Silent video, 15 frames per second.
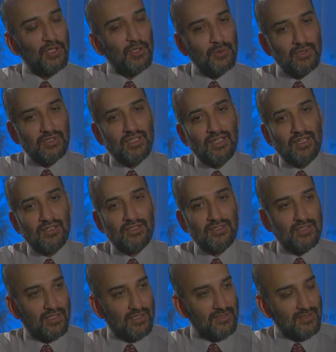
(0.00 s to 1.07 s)
Who are the
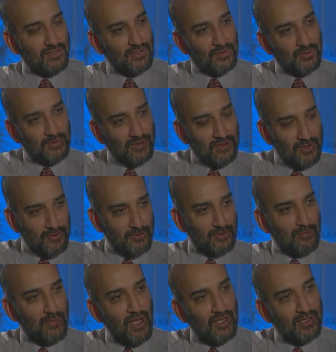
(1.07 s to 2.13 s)
architects that you, that you
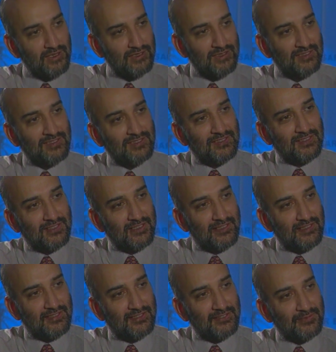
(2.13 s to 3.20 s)
admire,
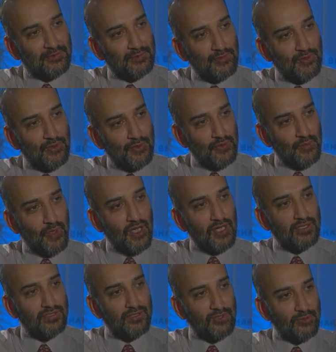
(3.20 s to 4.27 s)
uh, whose, whose,
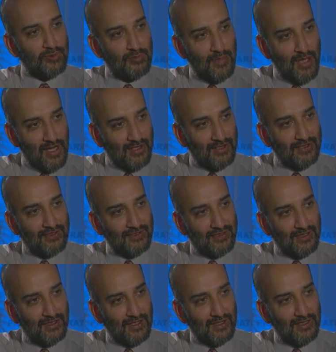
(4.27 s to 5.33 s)
work that you admire
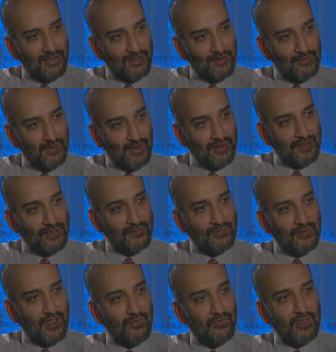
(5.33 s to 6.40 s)
and, and, and you feel
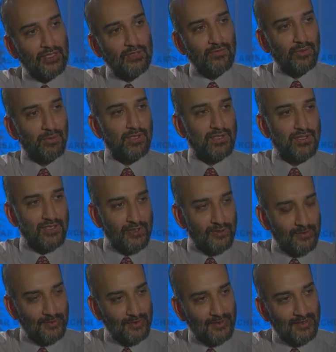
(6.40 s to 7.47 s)
have, have influenced you?